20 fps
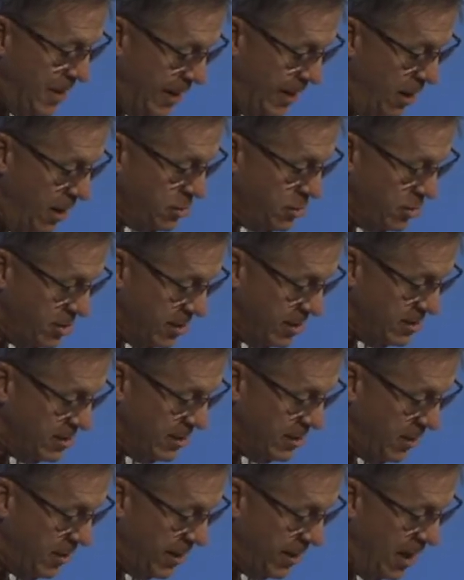it also says
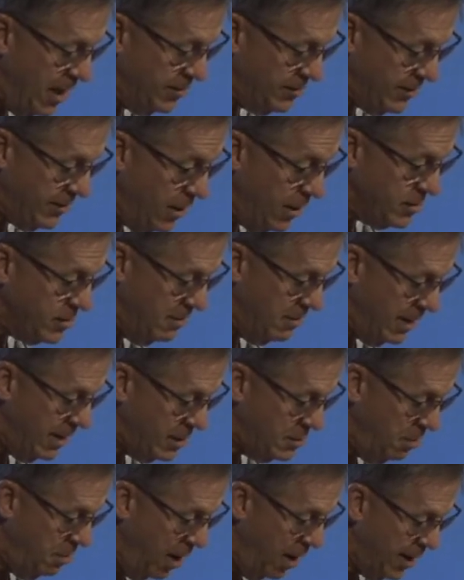something else, else about
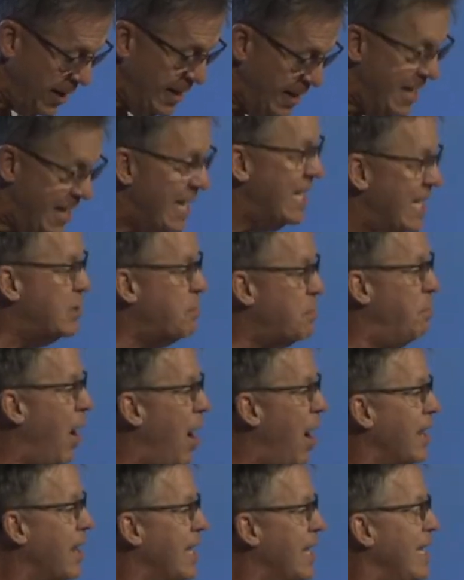his body. His
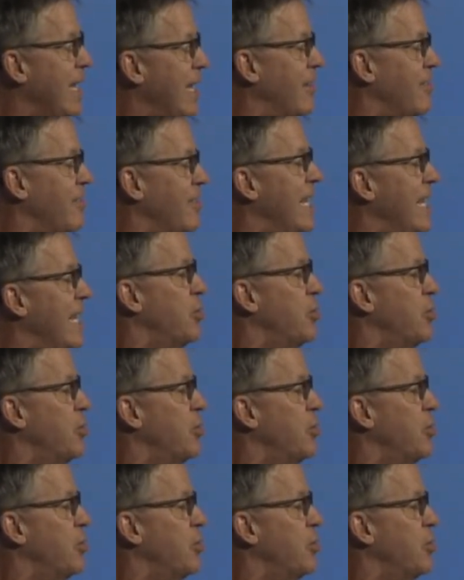body is an